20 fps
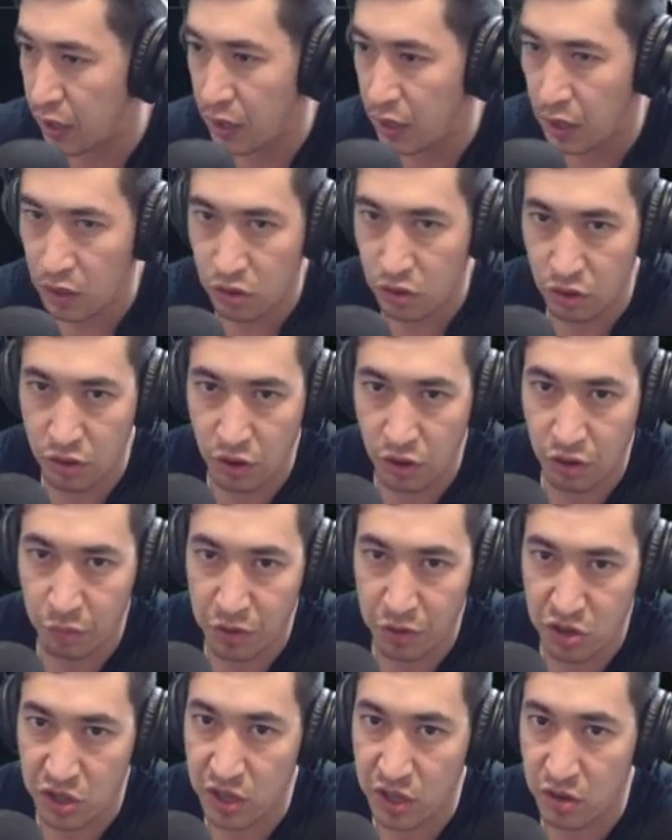Just to
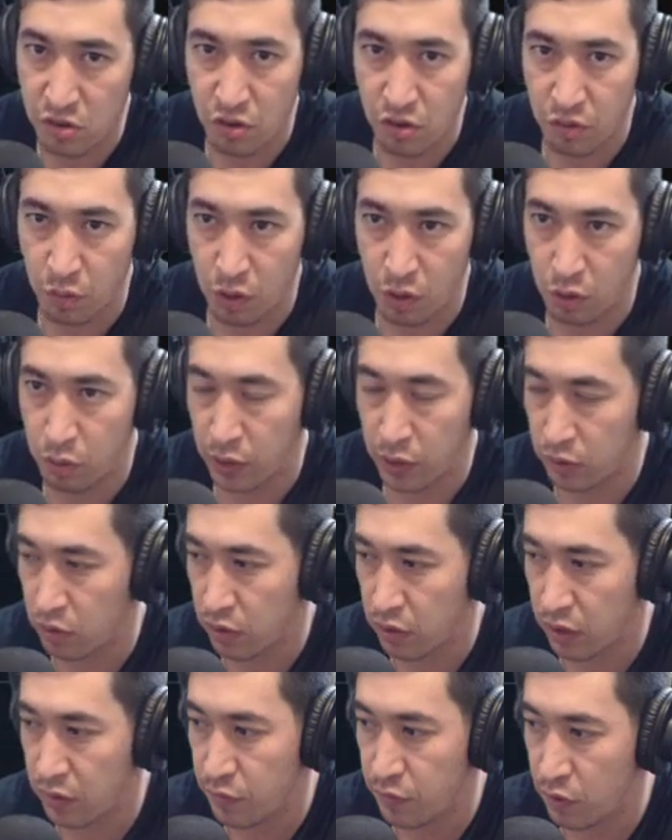switch gears real quick,
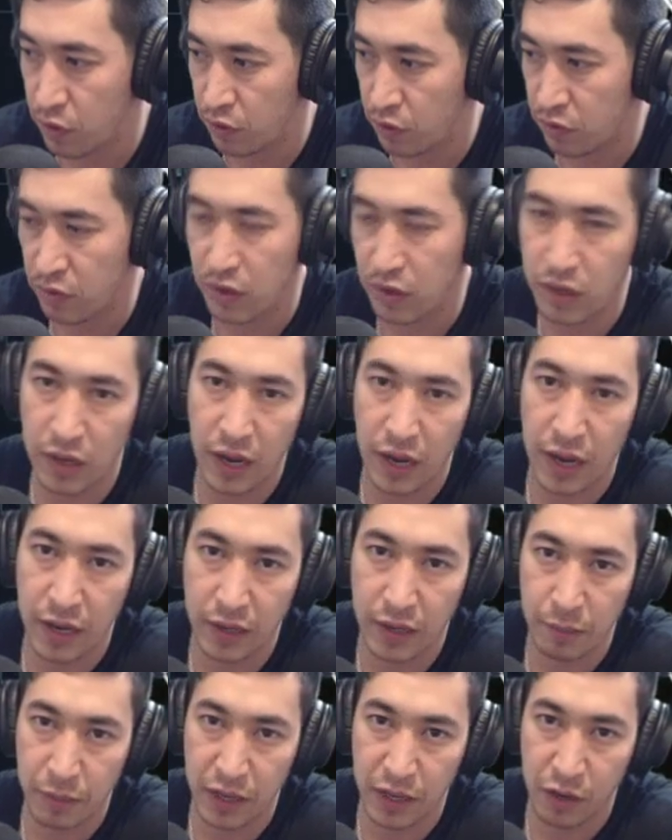talking of alts, and I'm
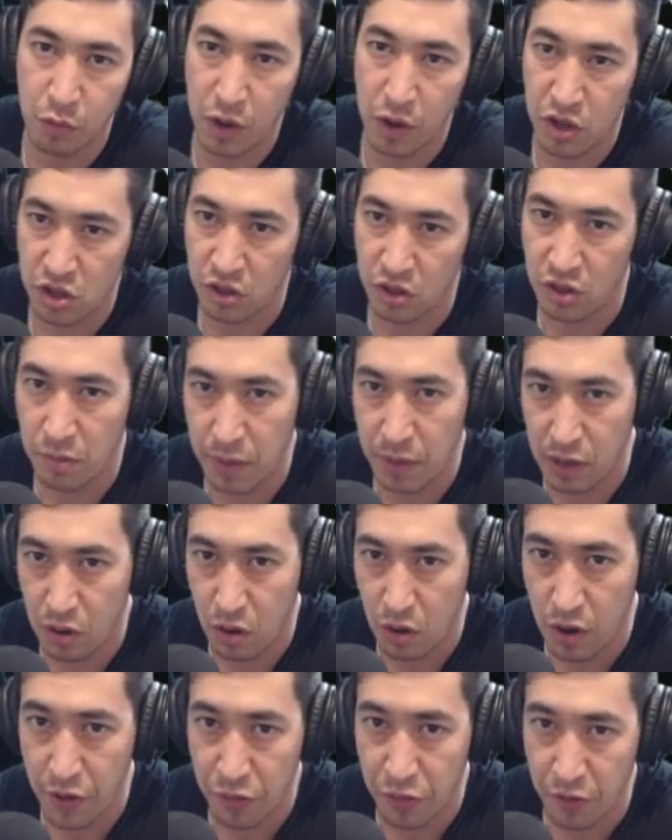getting questions about
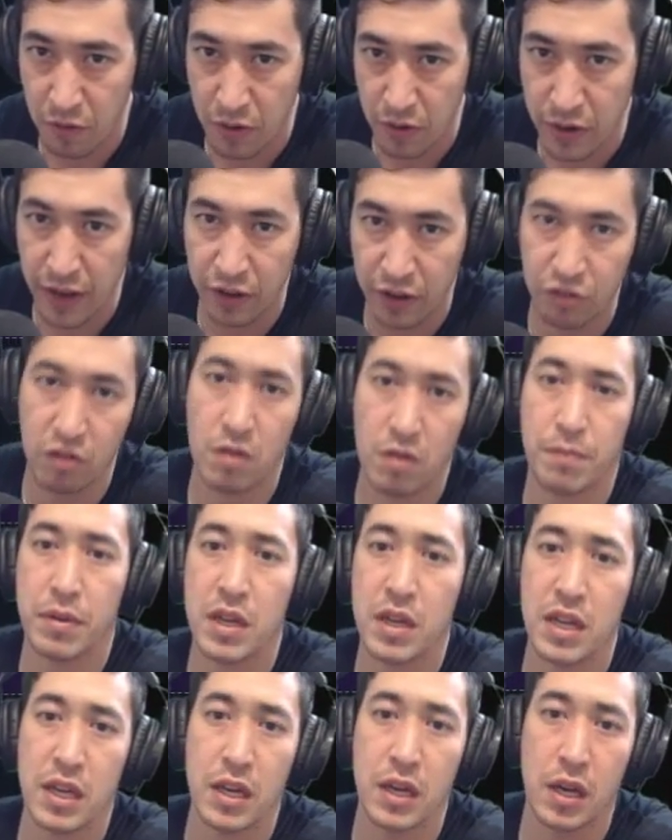Arthur and
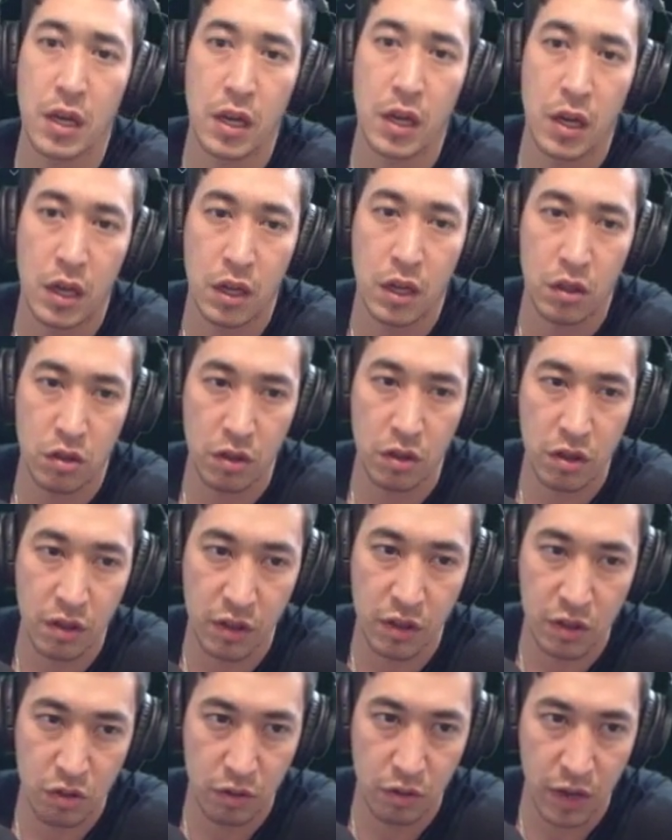XRP. Just to let
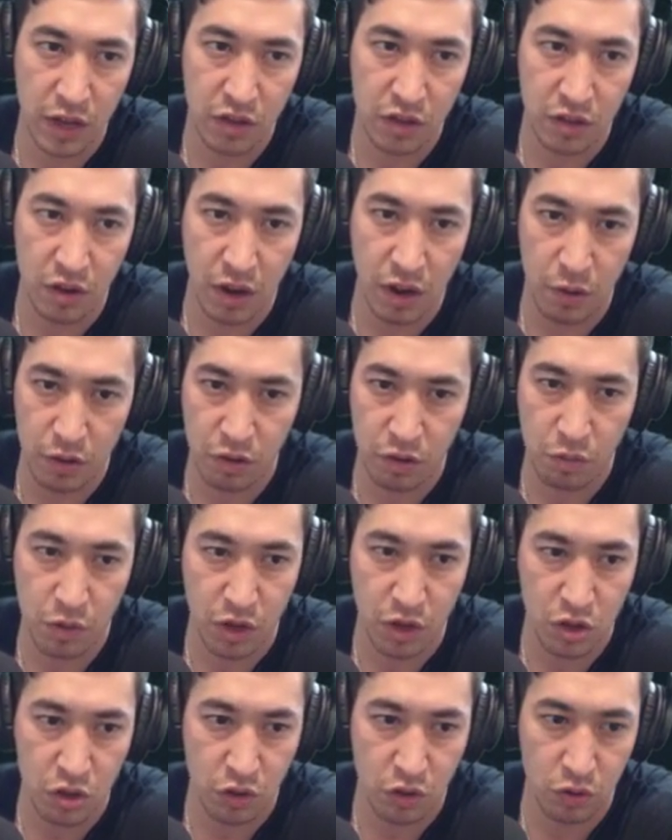you guys know, I just want to
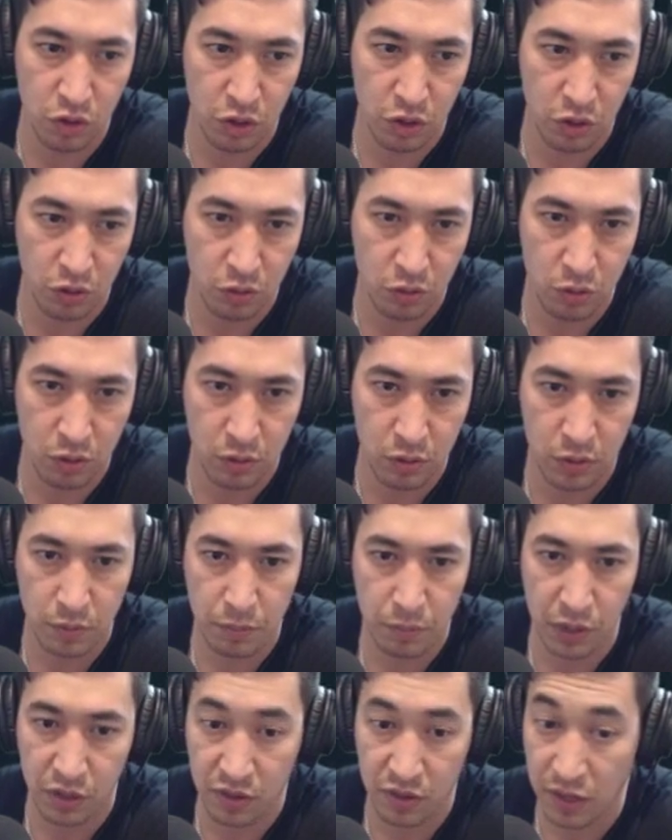show you,
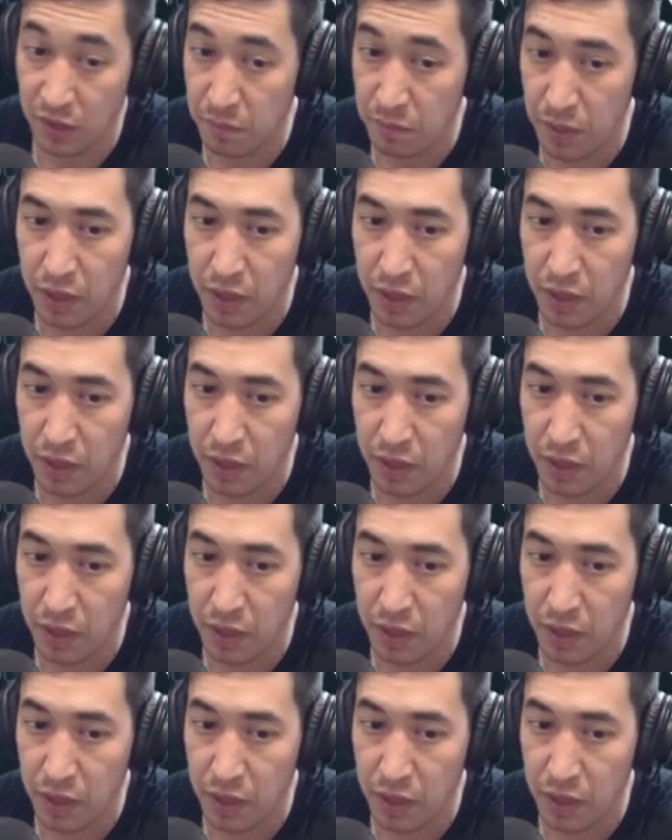because I did make a